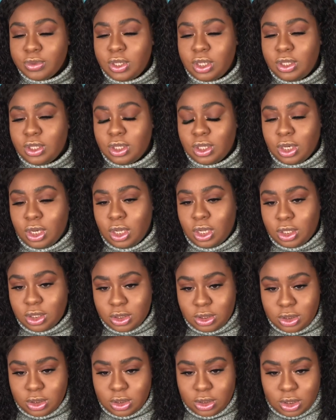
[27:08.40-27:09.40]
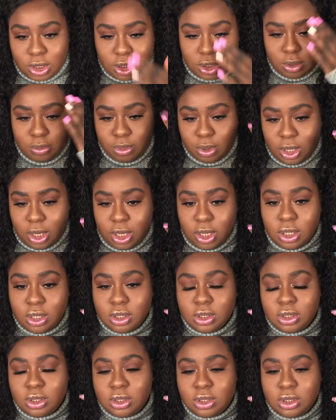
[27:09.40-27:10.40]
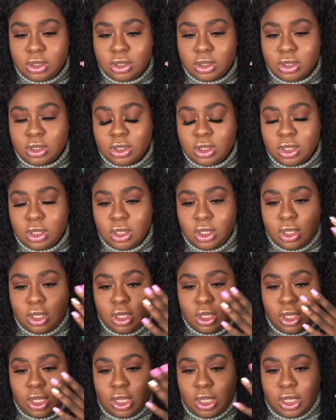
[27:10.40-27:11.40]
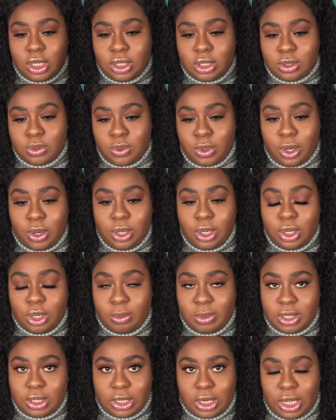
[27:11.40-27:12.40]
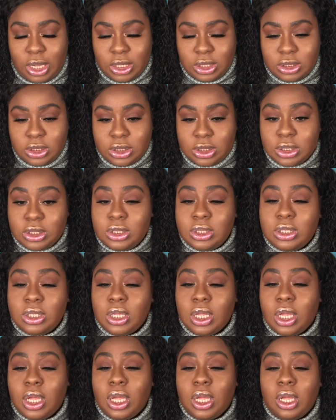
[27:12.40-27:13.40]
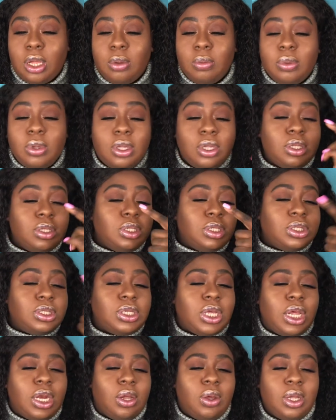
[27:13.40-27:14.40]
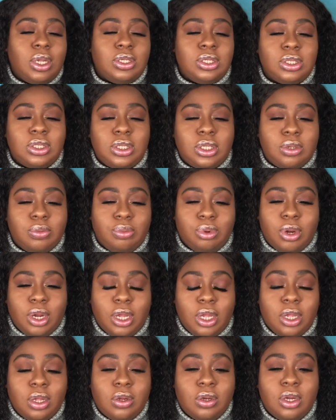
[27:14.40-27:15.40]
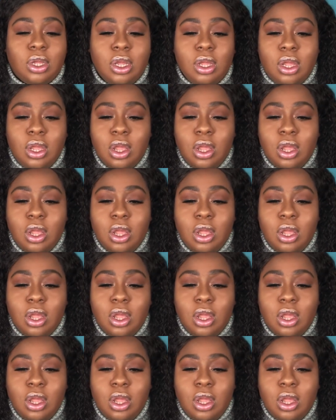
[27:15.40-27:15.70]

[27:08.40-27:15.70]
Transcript: And the gloss and the brows. And we already know about the lashes. Um, the shadow. I just did a brown.